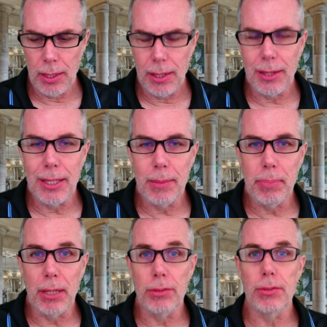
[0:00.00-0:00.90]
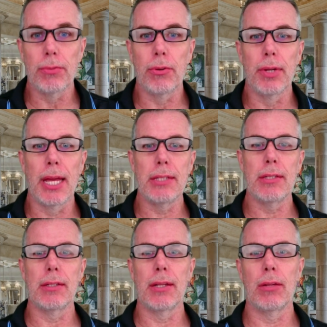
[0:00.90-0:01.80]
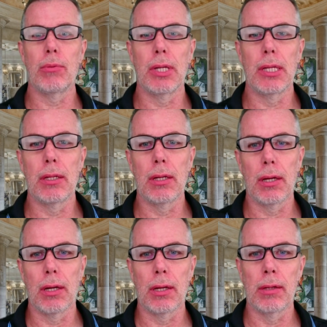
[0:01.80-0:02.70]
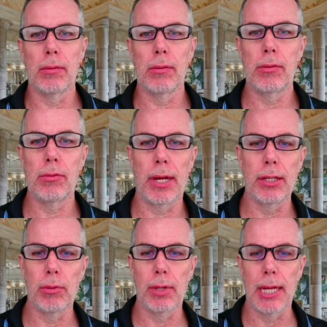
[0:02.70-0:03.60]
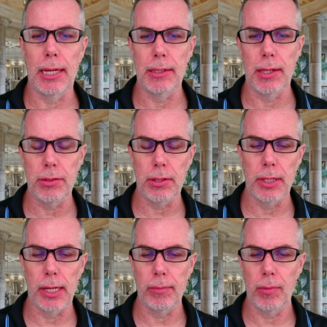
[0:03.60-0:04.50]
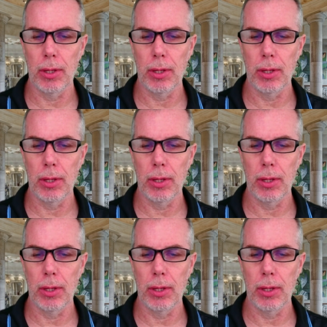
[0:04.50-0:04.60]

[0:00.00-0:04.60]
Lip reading: the pillars of creation that we tried to align yesterday.